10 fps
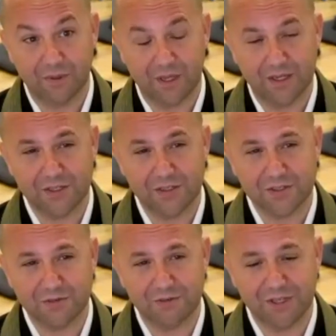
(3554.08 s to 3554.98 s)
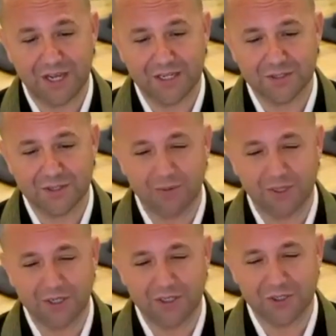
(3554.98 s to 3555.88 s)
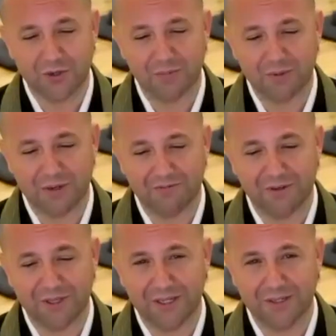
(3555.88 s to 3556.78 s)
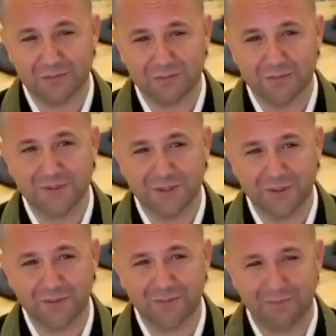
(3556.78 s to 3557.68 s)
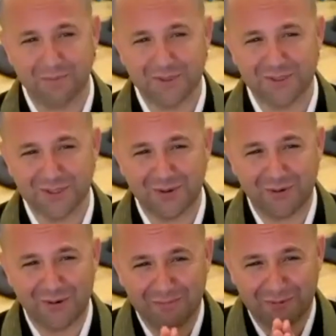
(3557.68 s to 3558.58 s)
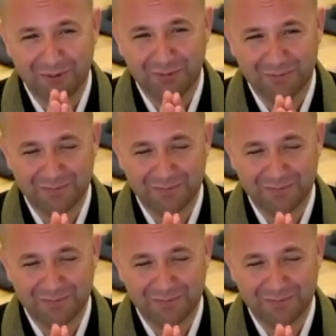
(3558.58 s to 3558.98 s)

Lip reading: And just to realize that we can show up differently. So I'm just so grateful.